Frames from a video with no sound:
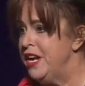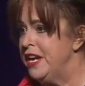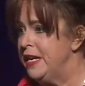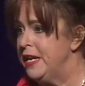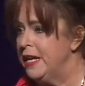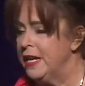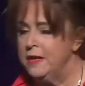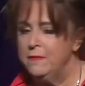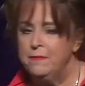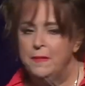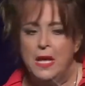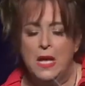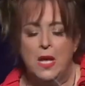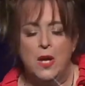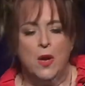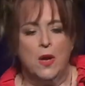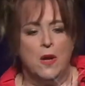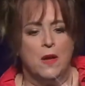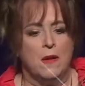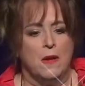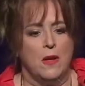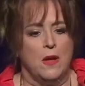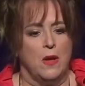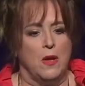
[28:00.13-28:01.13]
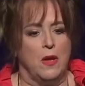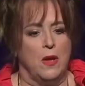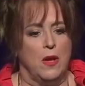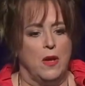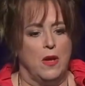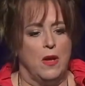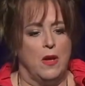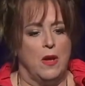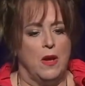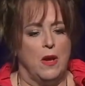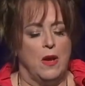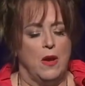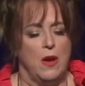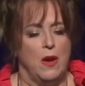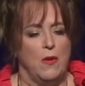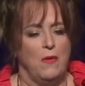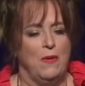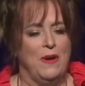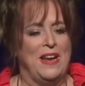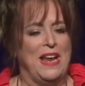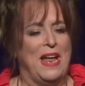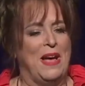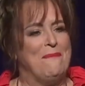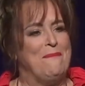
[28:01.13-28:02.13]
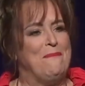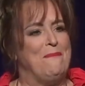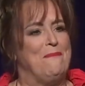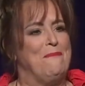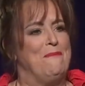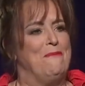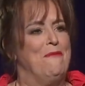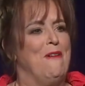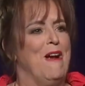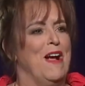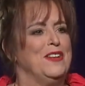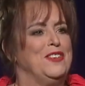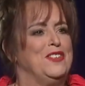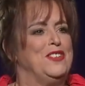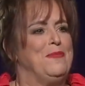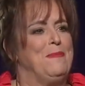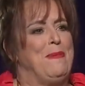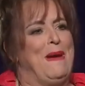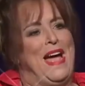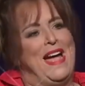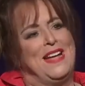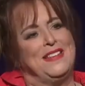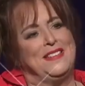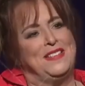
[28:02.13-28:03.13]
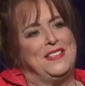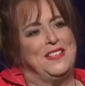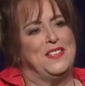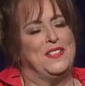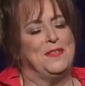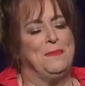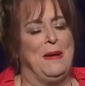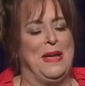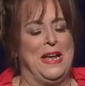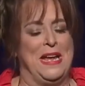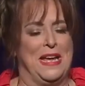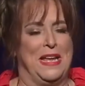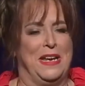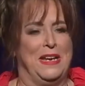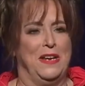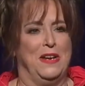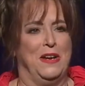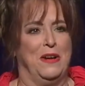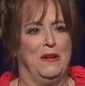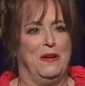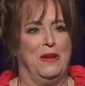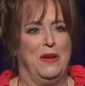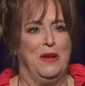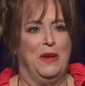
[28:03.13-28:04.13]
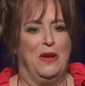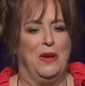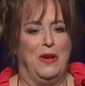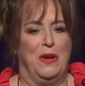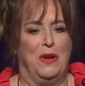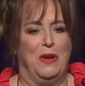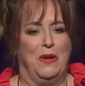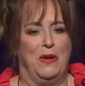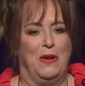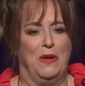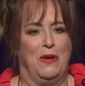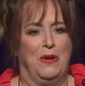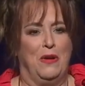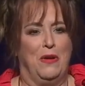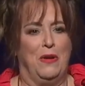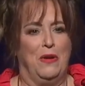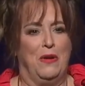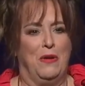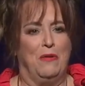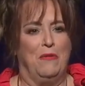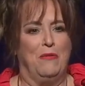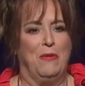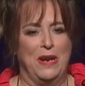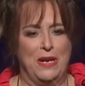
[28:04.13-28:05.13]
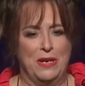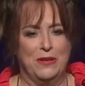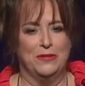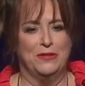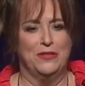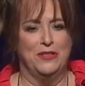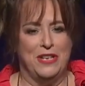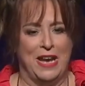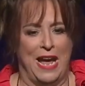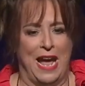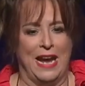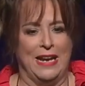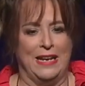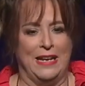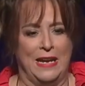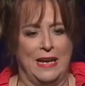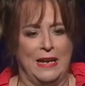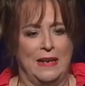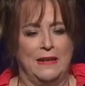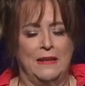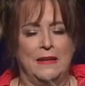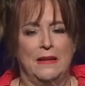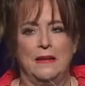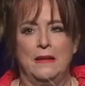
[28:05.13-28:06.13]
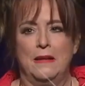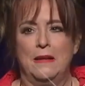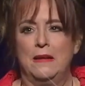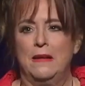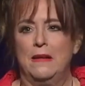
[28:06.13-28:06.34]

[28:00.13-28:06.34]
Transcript: the chicken, when I rushed past this man in a wrinkled jacket.